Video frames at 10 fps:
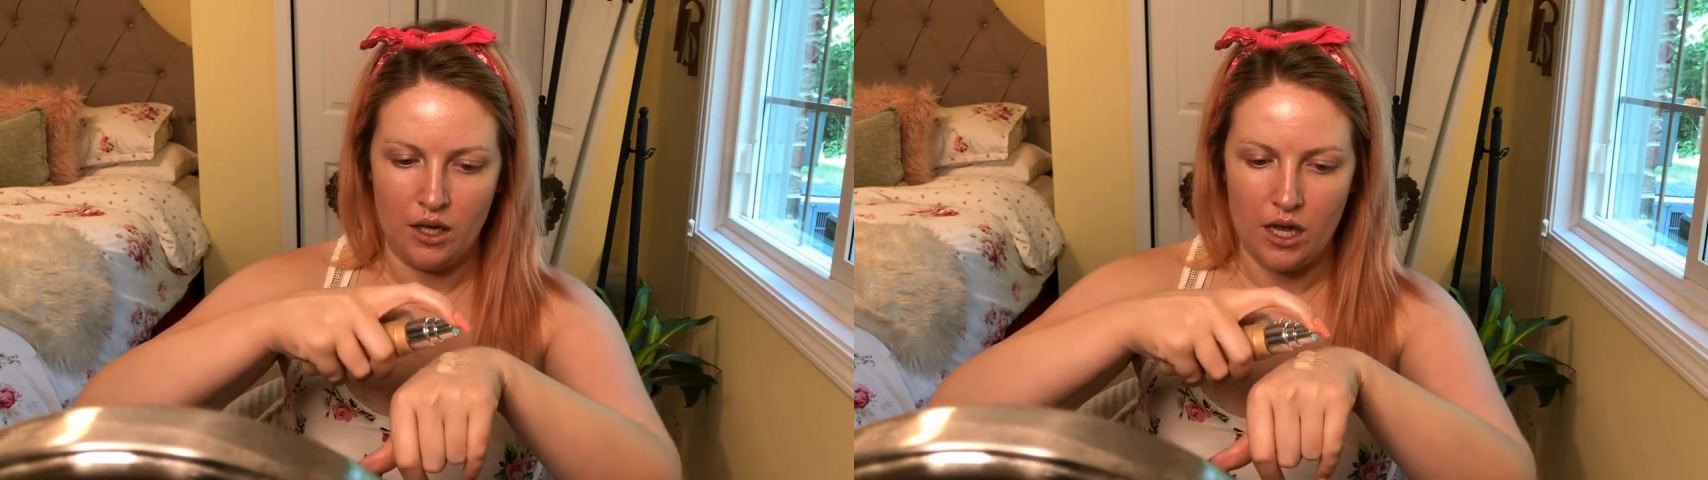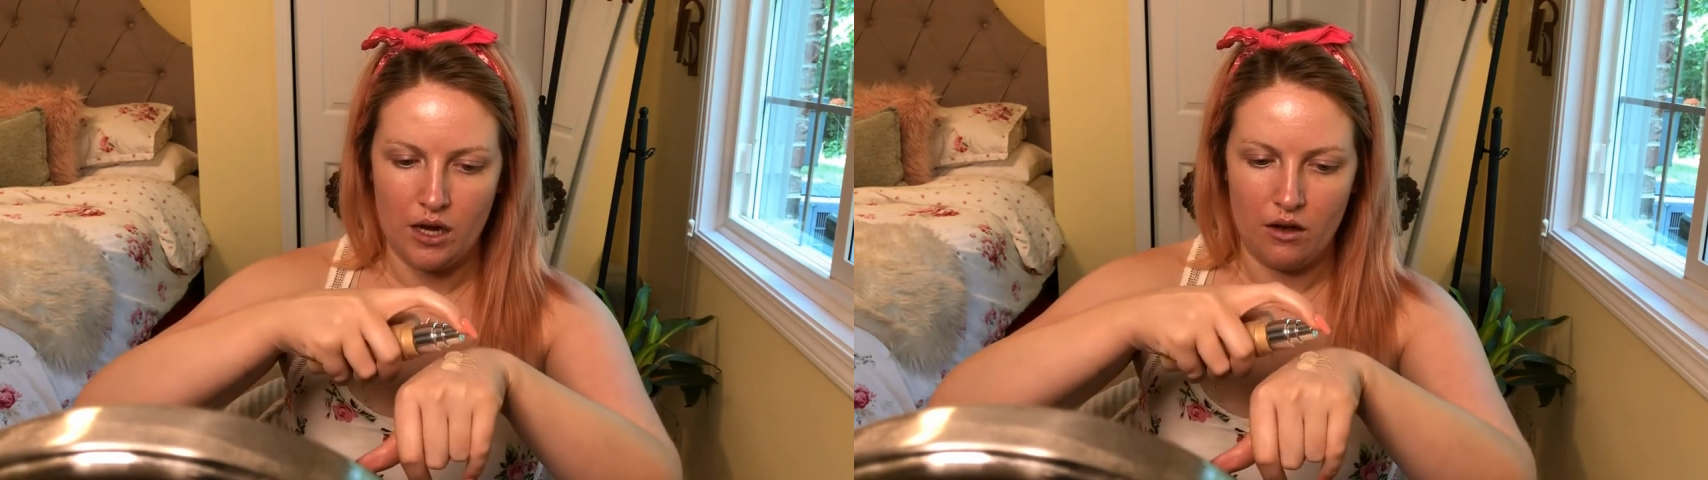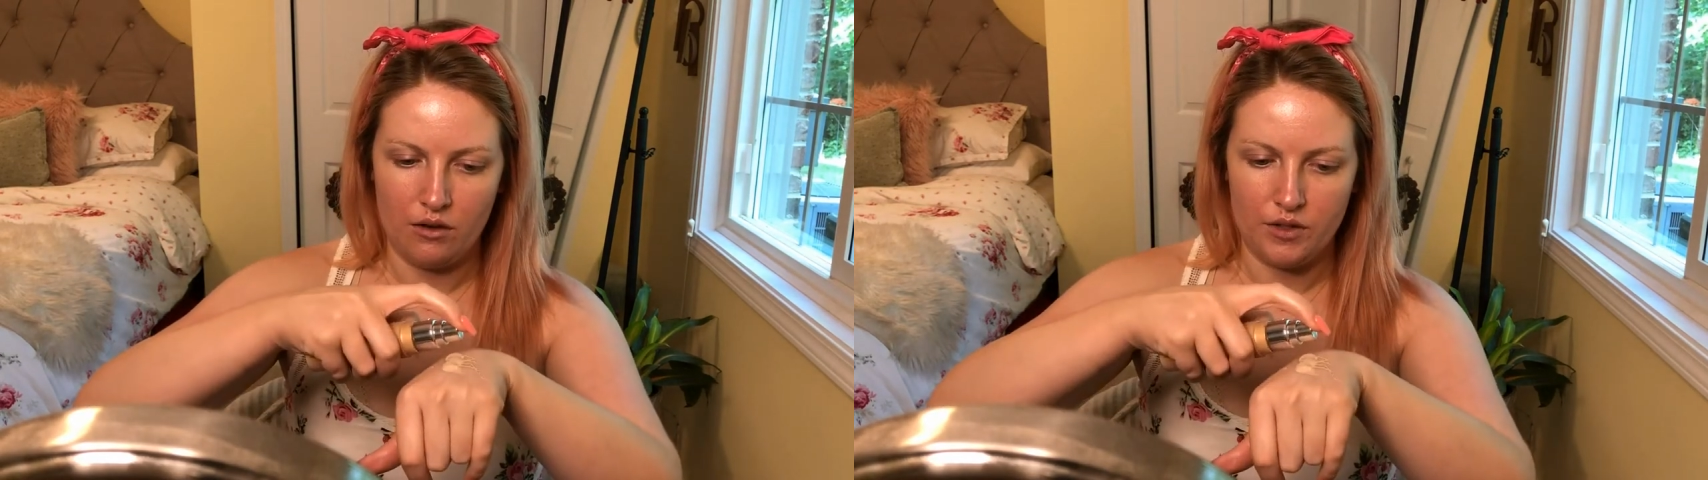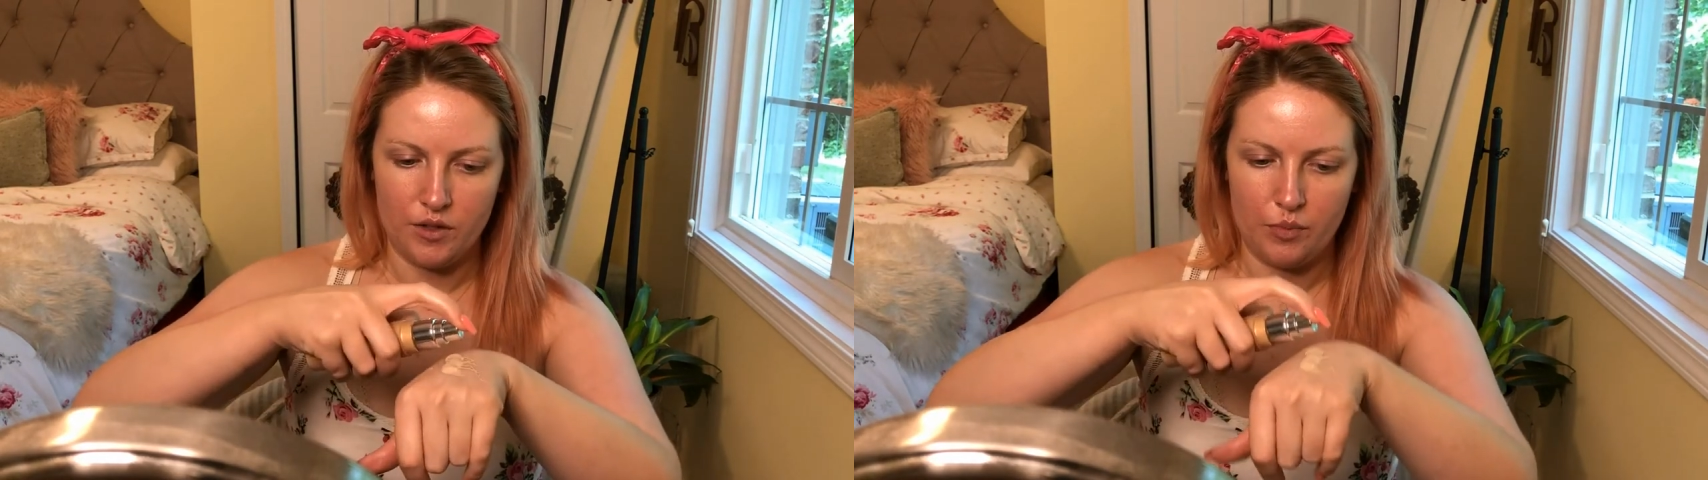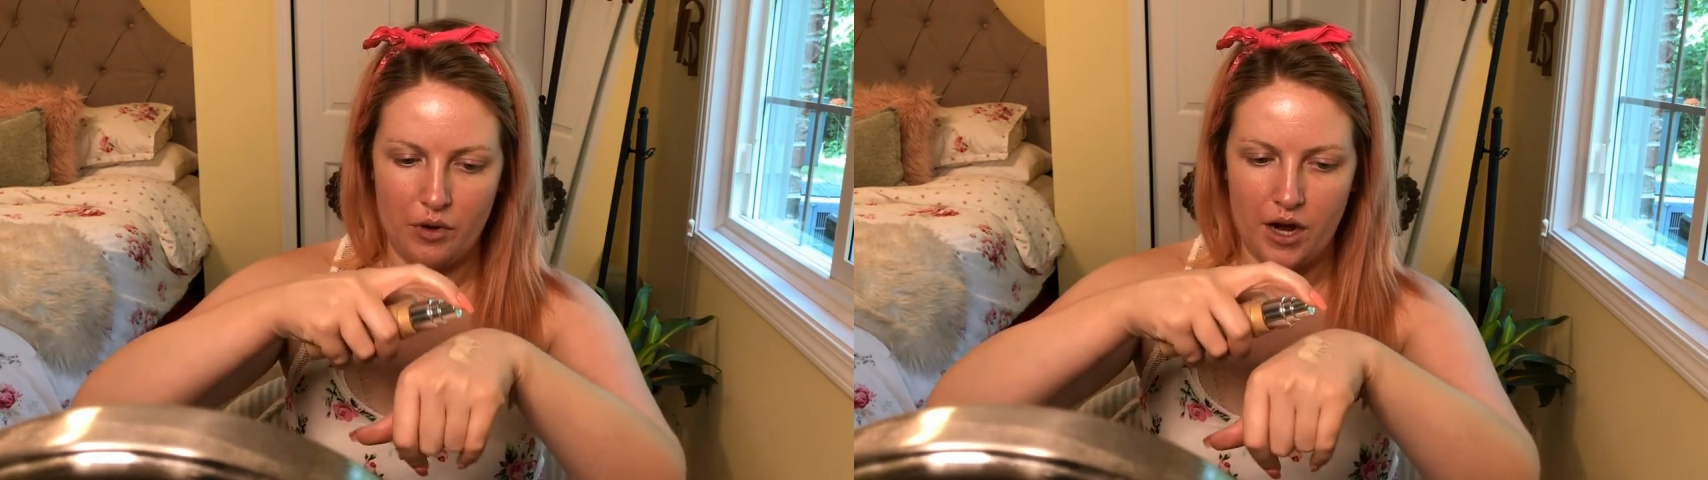and I'll
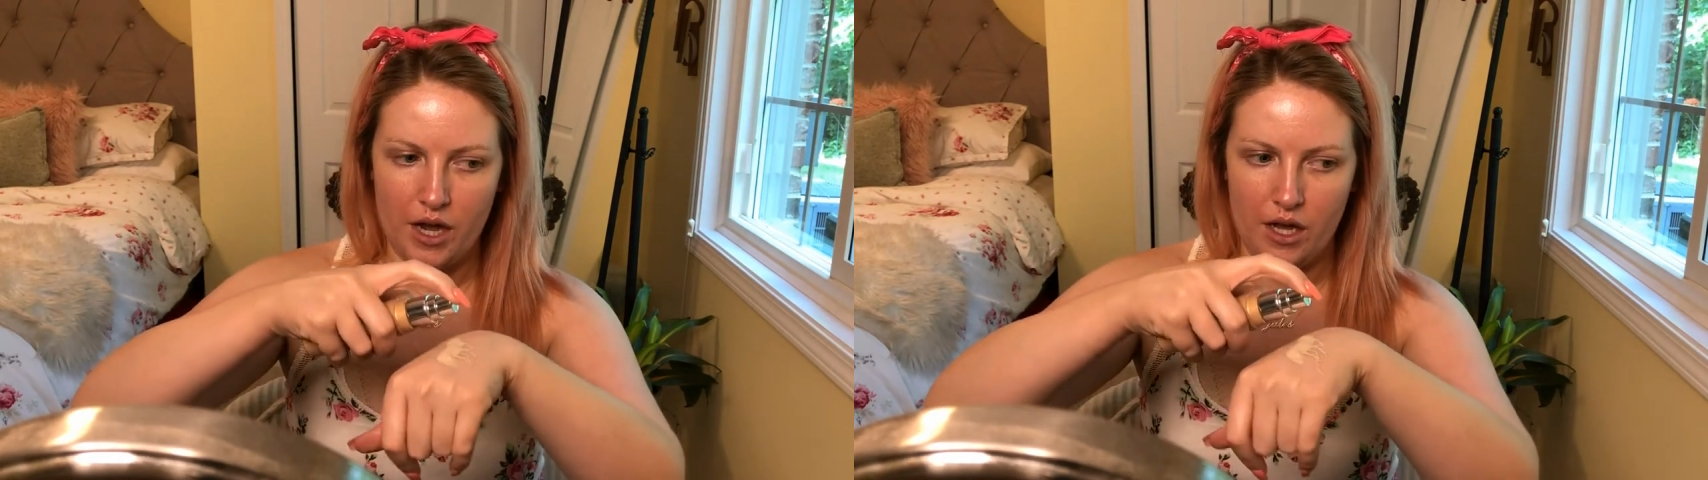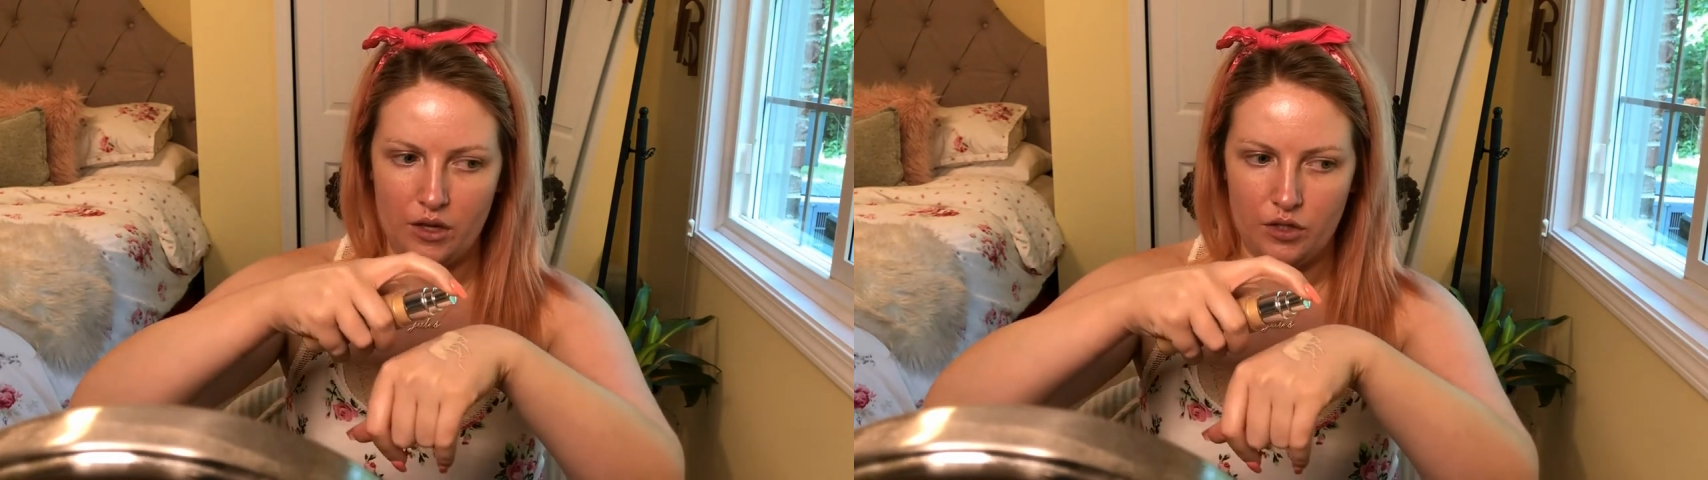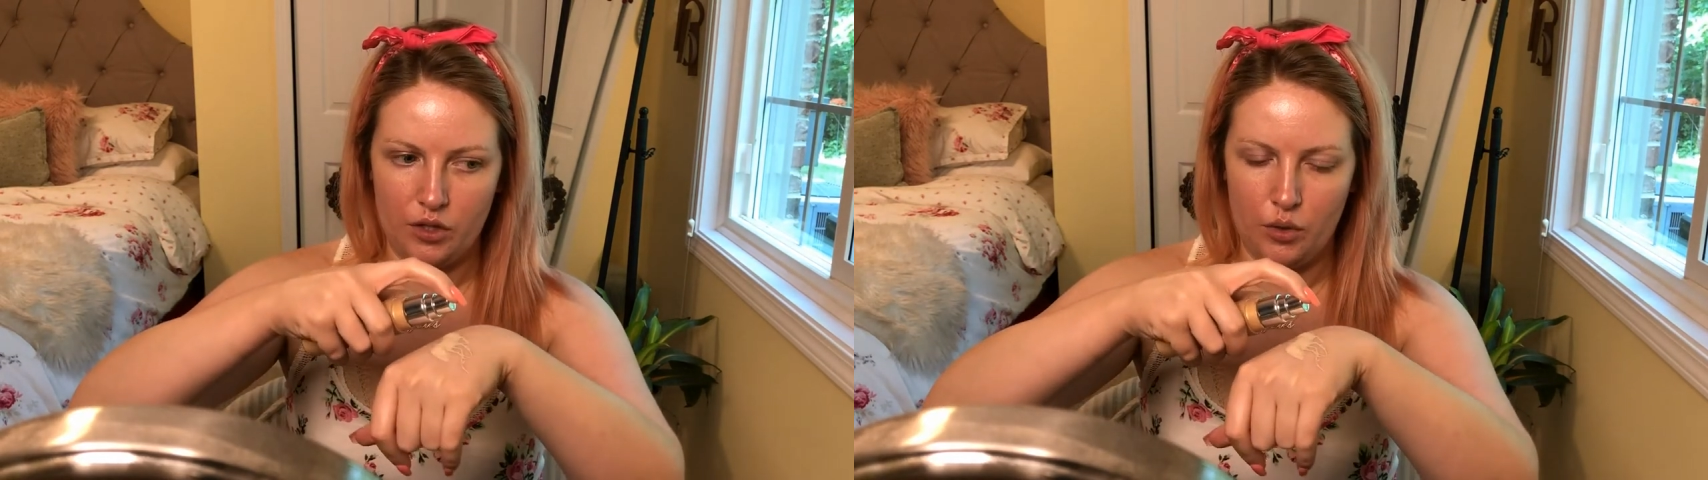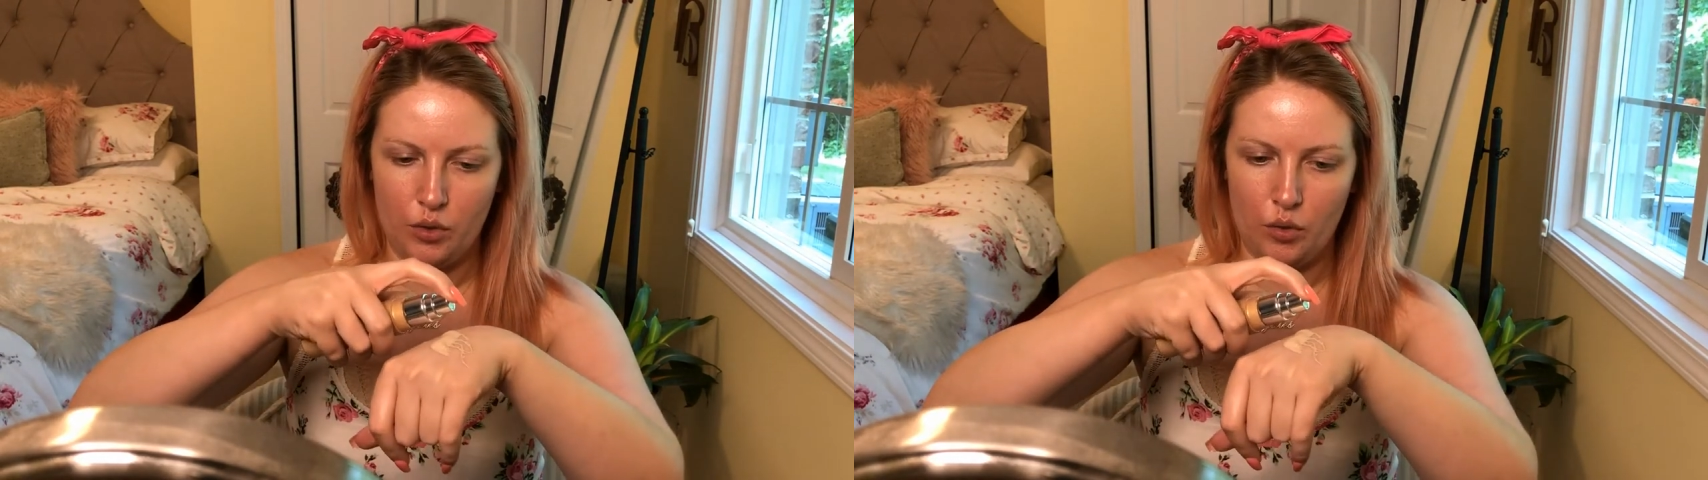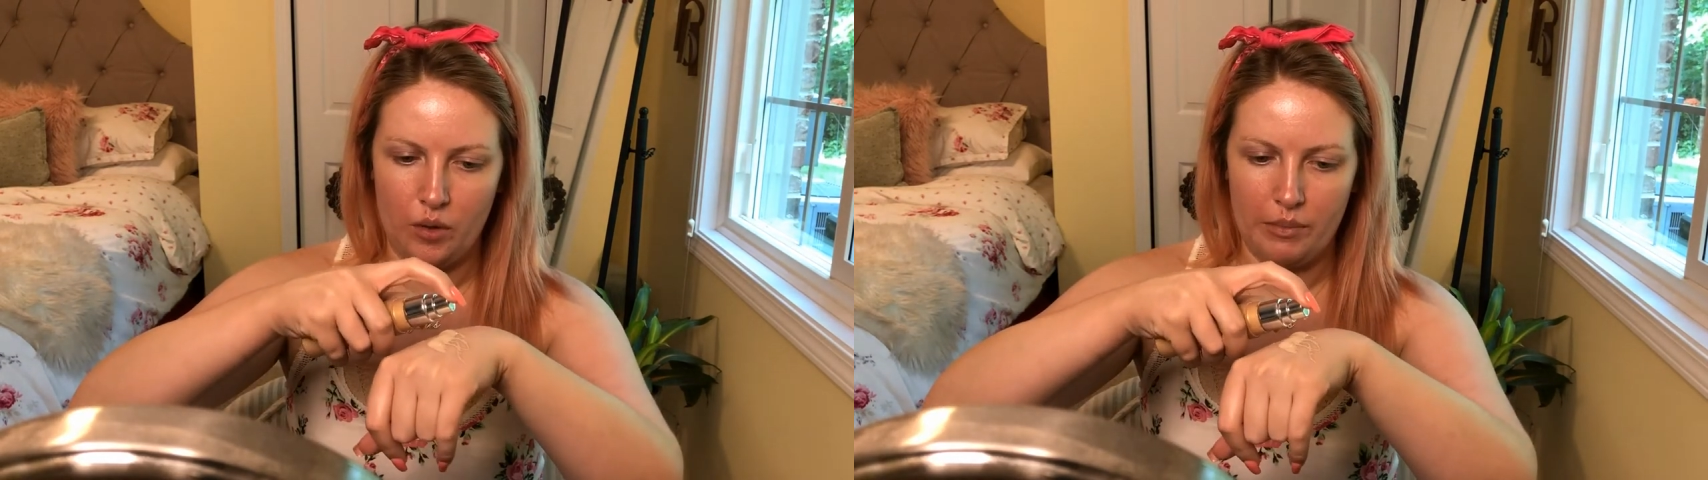spray 2